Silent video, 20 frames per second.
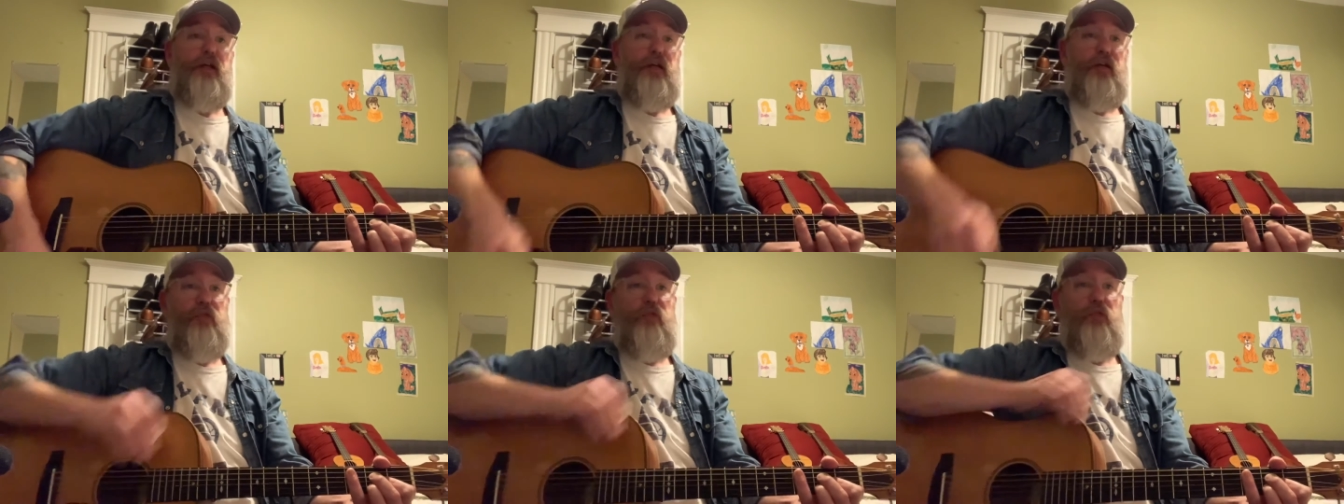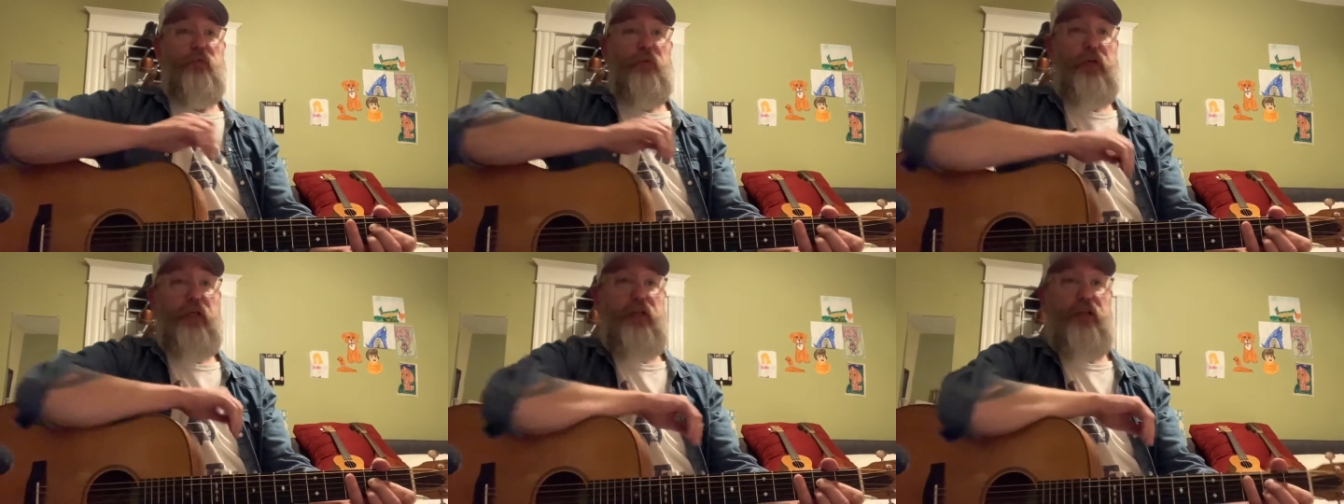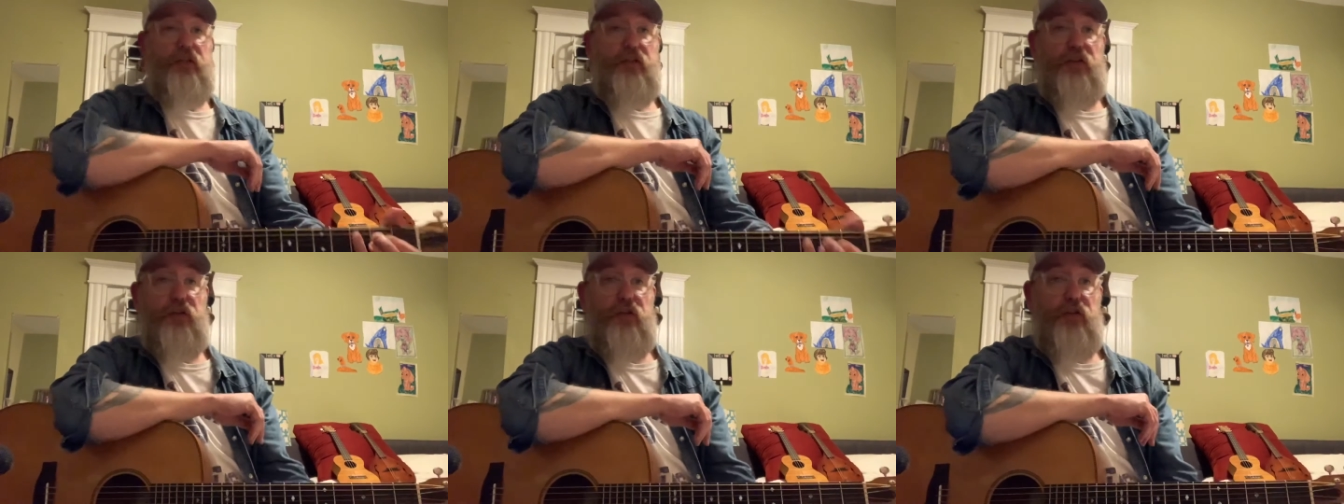When we get
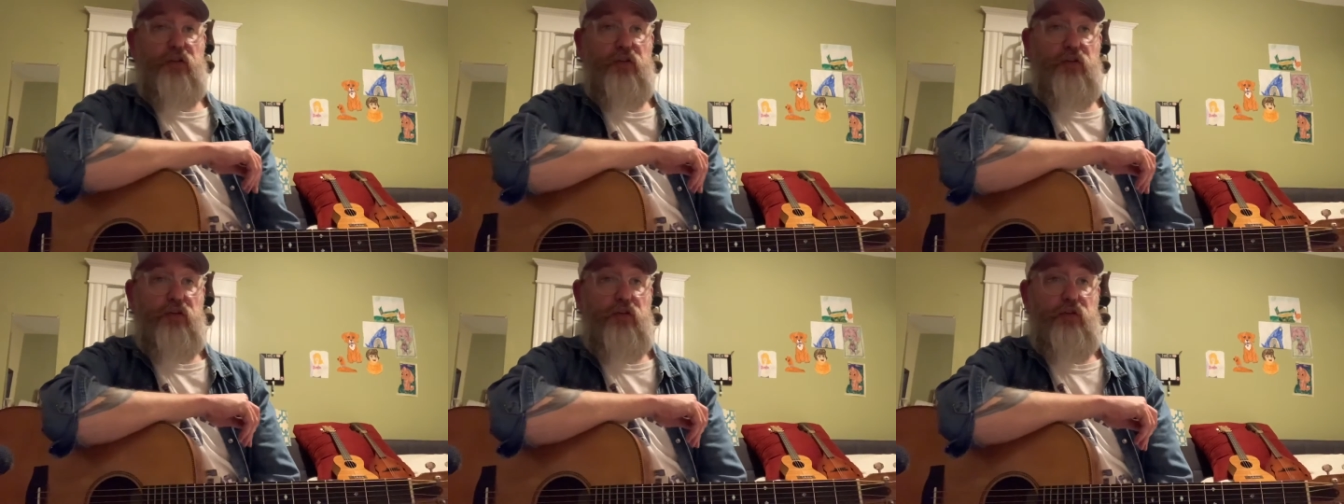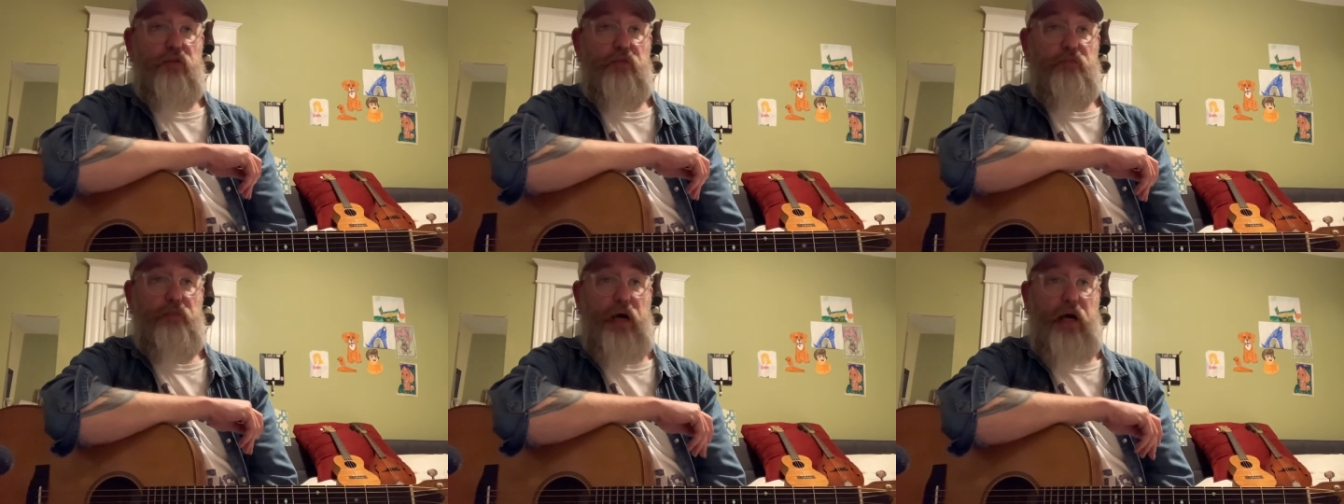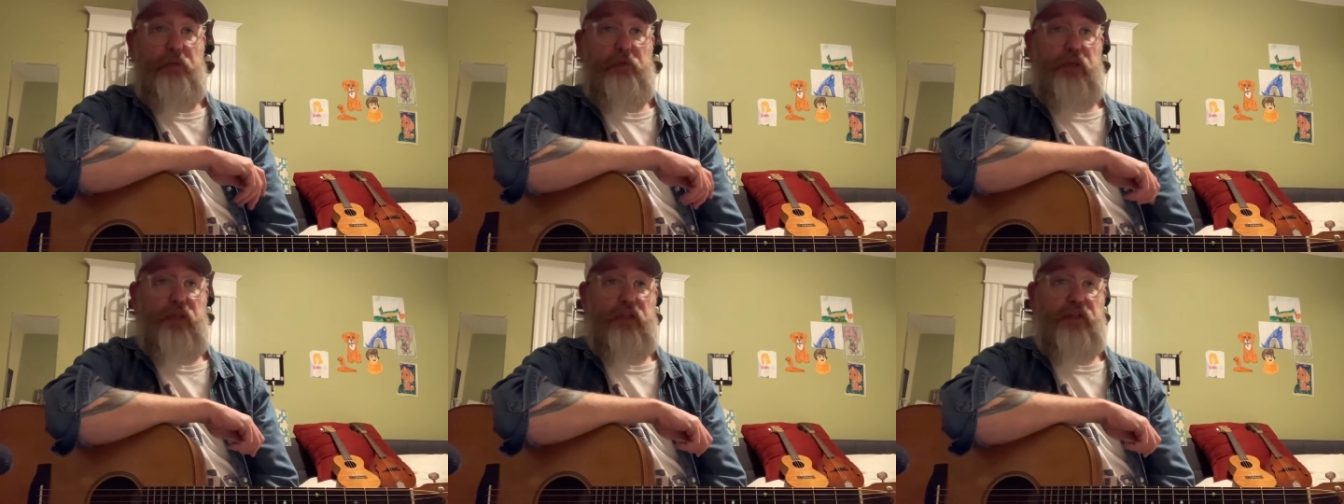to
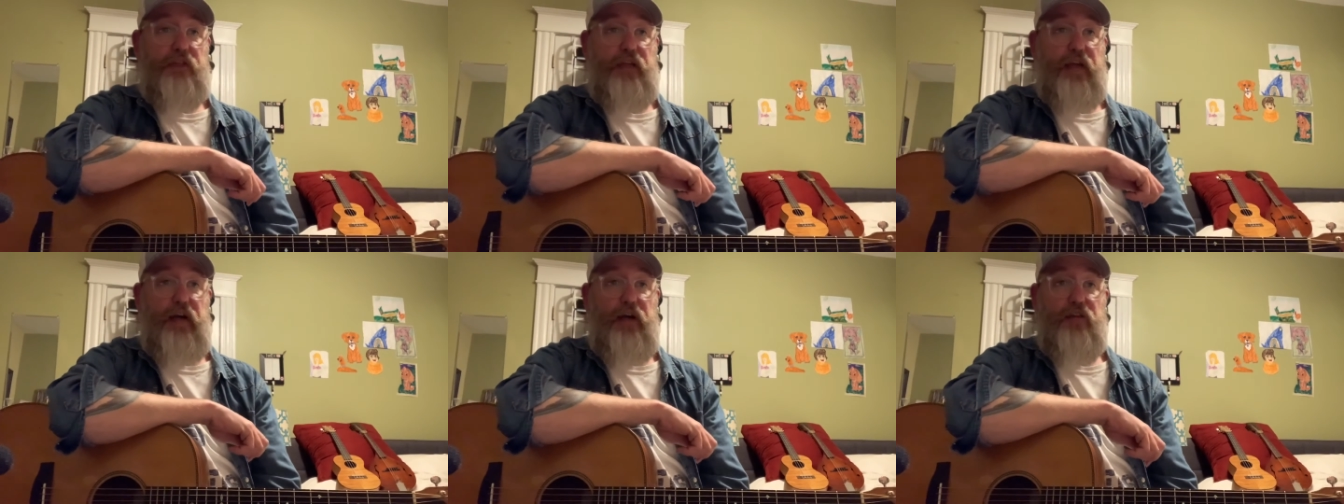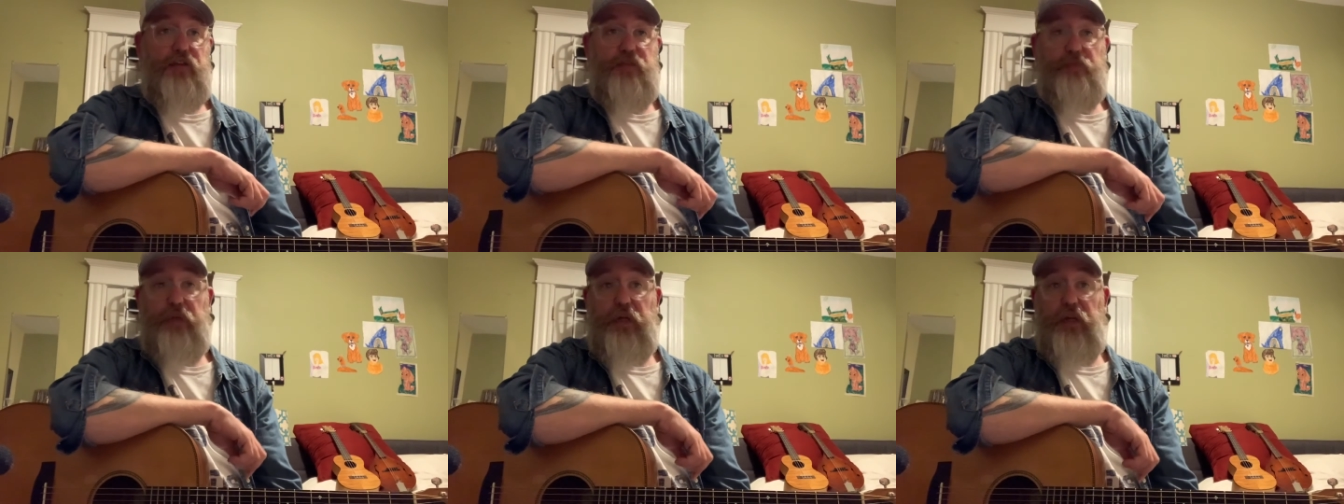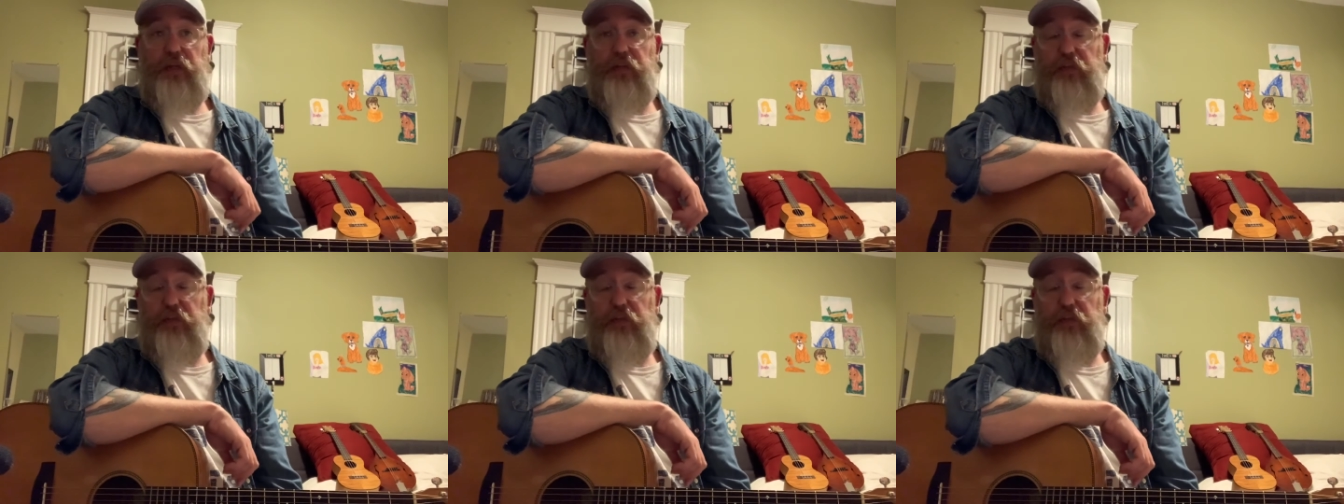Mama Look Down and Spit on the